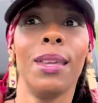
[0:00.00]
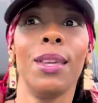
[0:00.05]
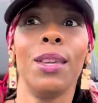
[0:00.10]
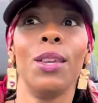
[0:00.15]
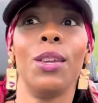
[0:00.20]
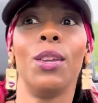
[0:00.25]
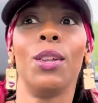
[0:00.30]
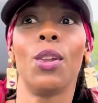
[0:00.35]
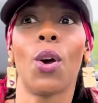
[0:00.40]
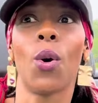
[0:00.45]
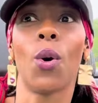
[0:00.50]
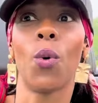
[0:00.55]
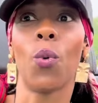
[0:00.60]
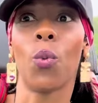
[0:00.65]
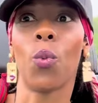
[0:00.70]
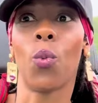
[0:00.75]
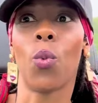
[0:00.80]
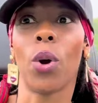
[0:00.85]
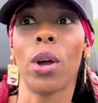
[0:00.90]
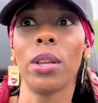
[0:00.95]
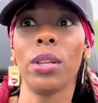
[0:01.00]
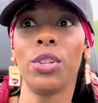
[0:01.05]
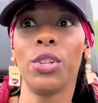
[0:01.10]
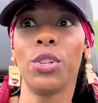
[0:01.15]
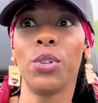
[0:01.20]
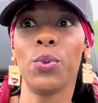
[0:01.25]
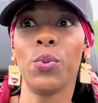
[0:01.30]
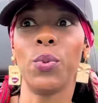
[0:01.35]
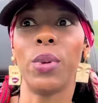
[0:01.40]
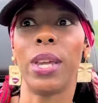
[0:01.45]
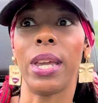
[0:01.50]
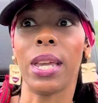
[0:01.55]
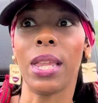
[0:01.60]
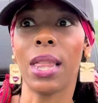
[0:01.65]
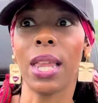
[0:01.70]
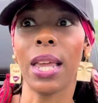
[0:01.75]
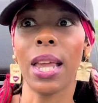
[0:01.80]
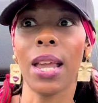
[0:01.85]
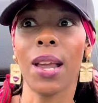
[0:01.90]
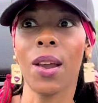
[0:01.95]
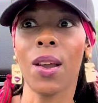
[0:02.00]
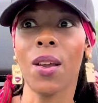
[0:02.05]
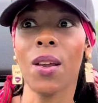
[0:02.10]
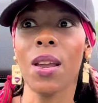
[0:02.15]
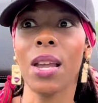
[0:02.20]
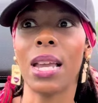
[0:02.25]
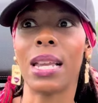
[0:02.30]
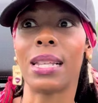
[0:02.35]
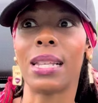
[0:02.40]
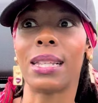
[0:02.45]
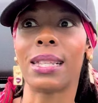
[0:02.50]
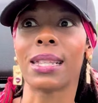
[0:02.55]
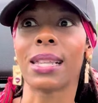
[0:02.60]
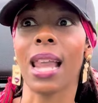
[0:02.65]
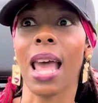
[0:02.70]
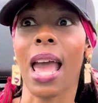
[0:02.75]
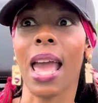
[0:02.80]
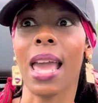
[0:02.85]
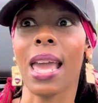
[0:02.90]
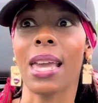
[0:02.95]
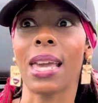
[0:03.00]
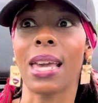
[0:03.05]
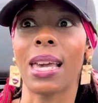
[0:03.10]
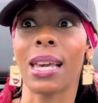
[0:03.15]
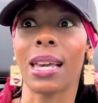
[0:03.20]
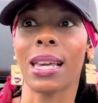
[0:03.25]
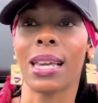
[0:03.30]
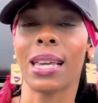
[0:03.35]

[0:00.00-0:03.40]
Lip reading: you know, once you get there, it's like,